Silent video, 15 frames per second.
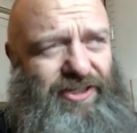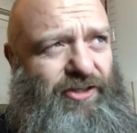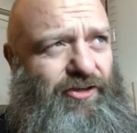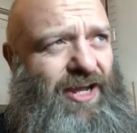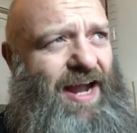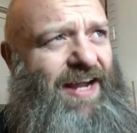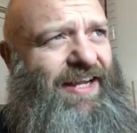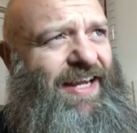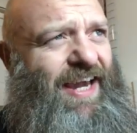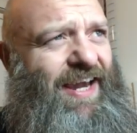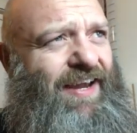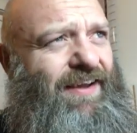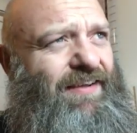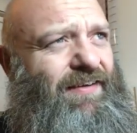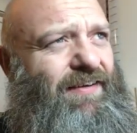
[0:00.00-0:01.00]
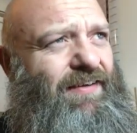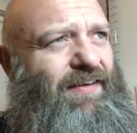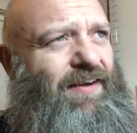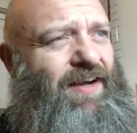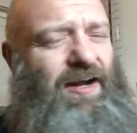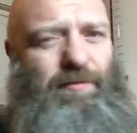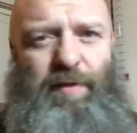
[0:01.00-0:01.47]
can get,
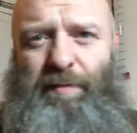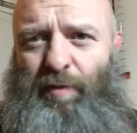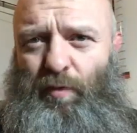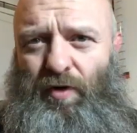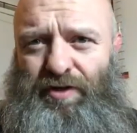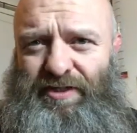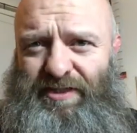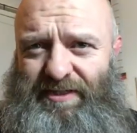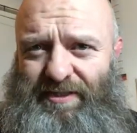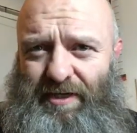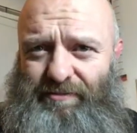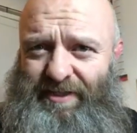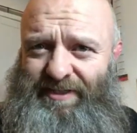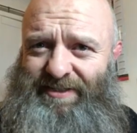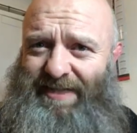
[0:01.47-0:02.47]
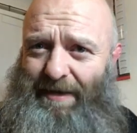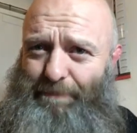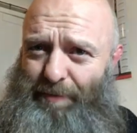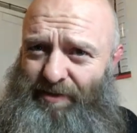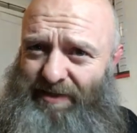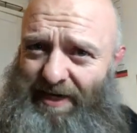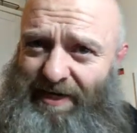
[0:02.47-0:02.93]
I can't remember what the discount is,
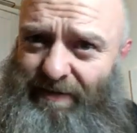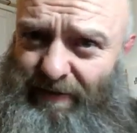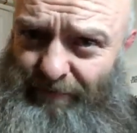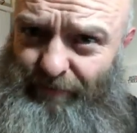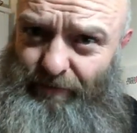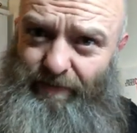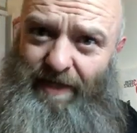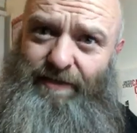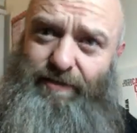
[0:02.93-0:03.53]
10% if you enter